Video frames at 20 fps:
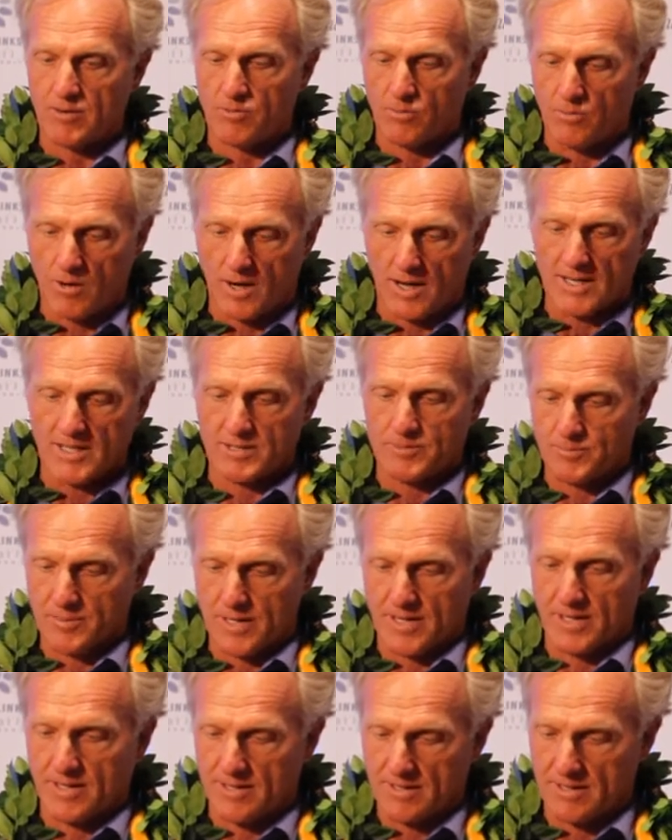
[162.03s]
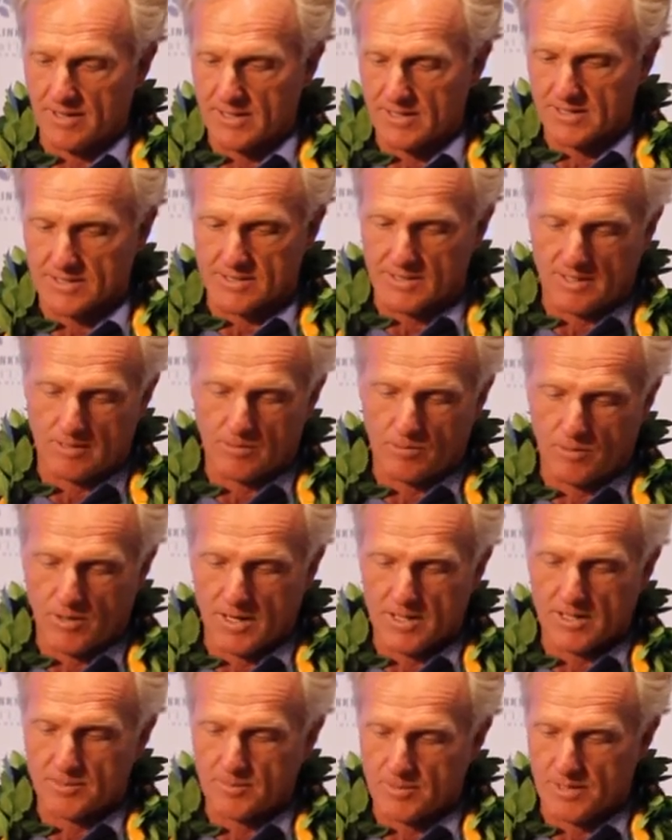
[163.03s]
Hawaii's been, like I said,
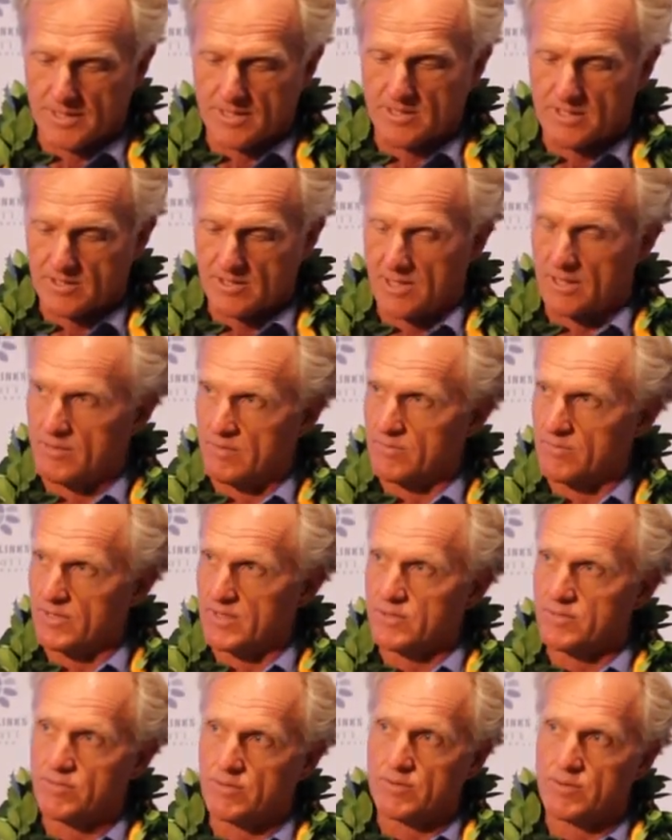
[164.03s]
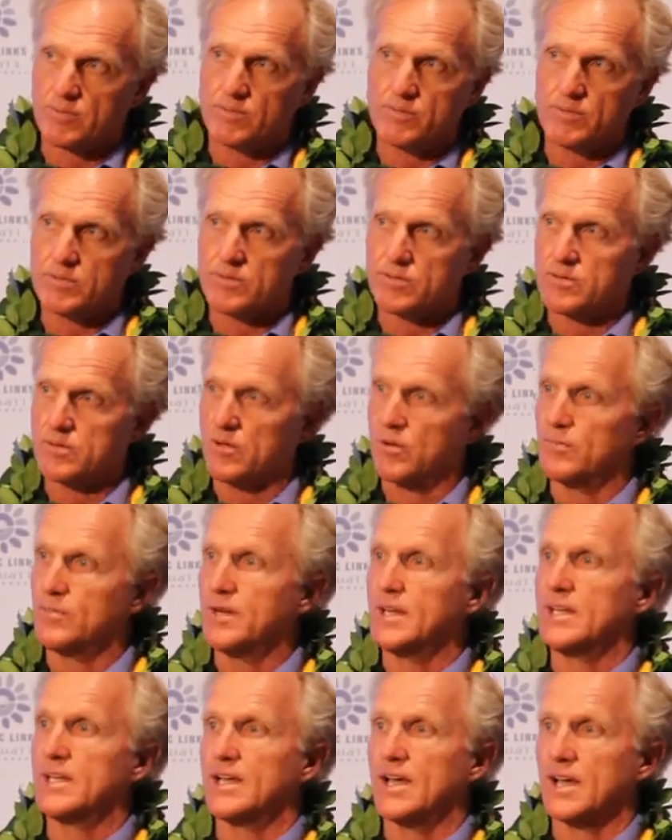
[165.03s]
Hawaii's been the center of this for so
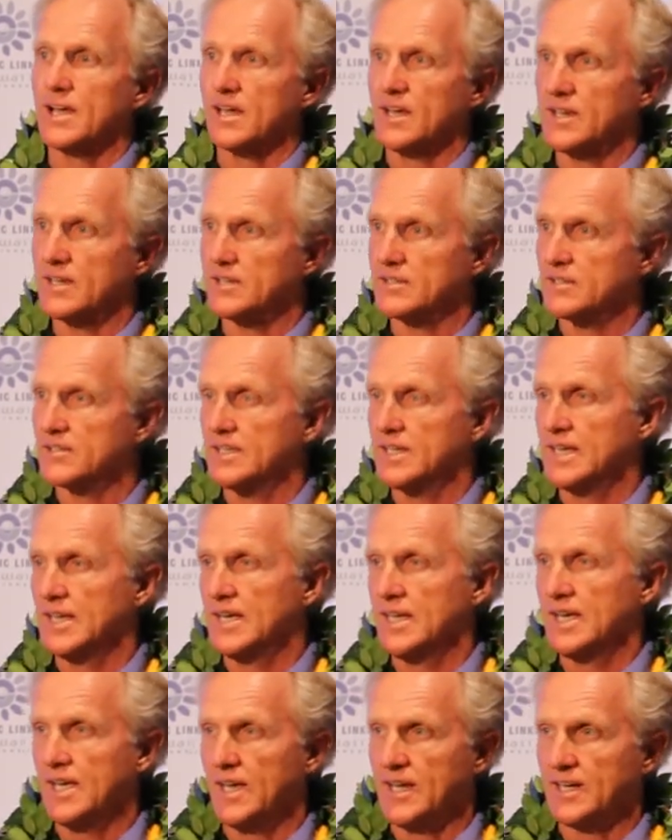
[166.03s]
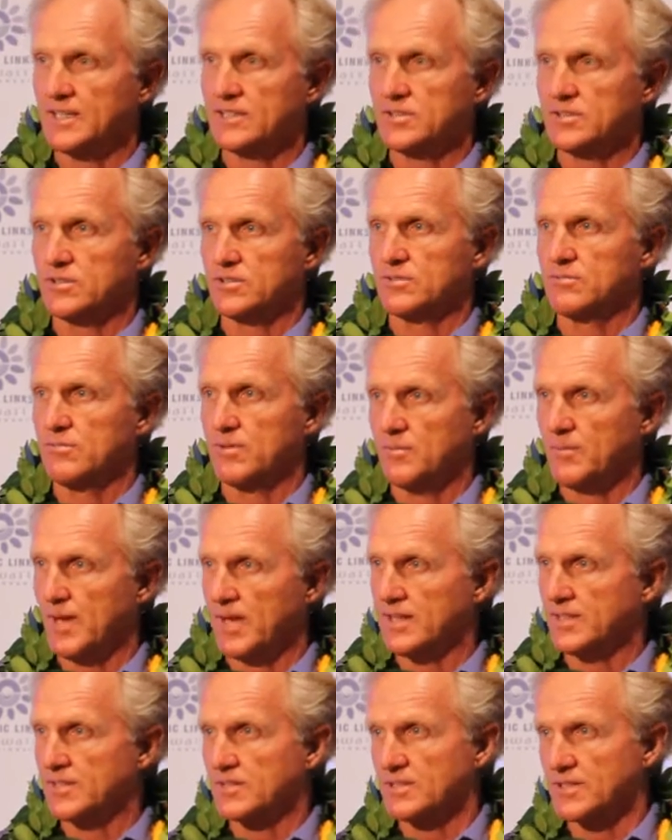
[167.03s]
many decades, and it should
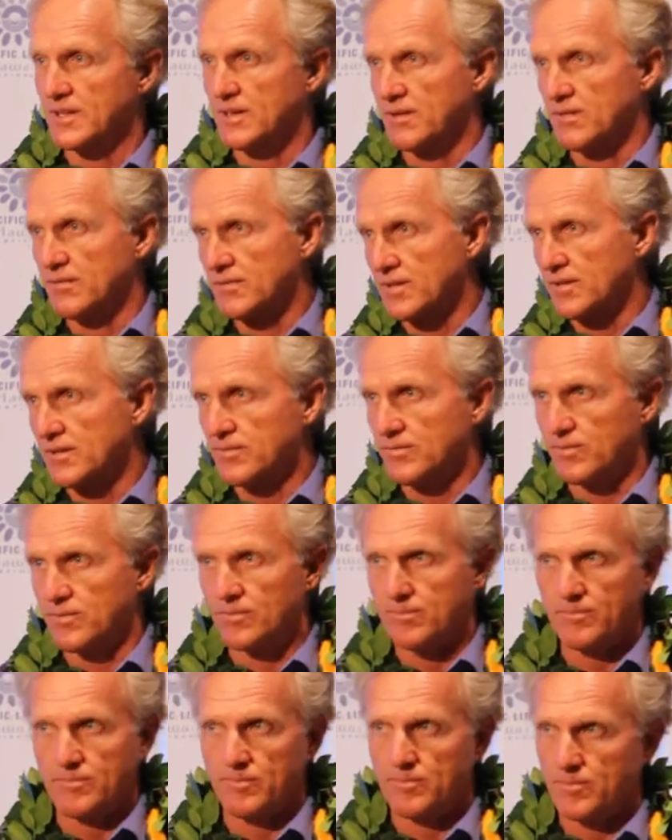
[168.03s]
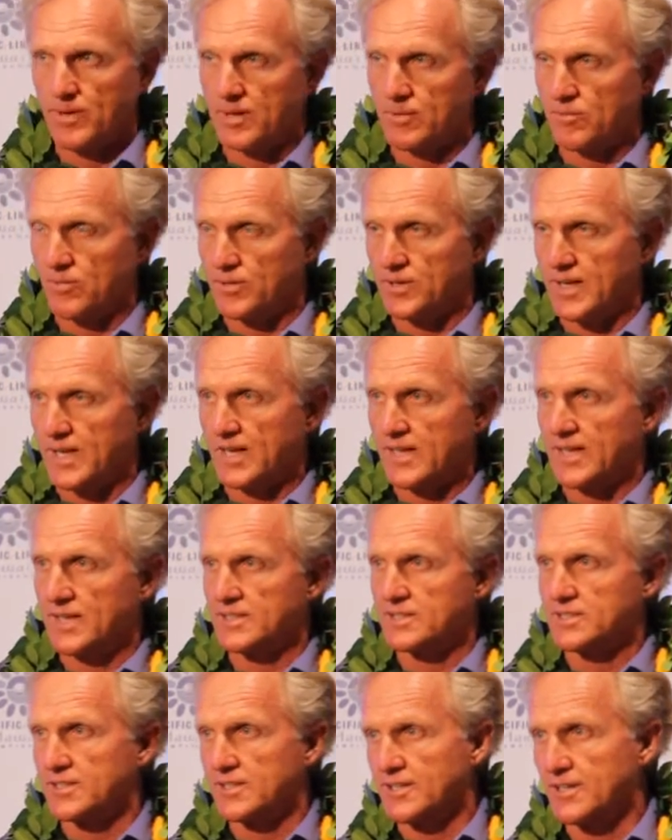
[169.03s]
remain the center of this for many more
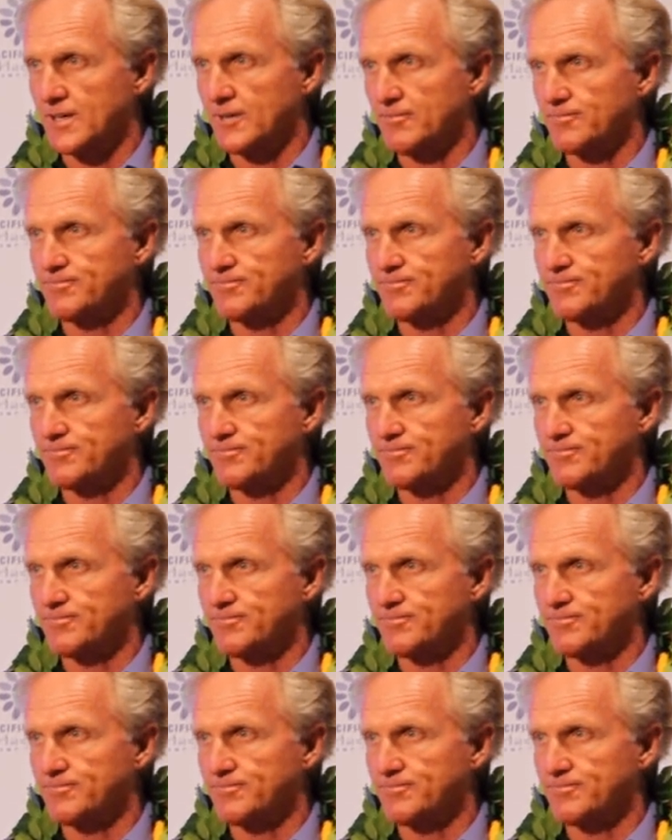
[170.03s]
decades to come.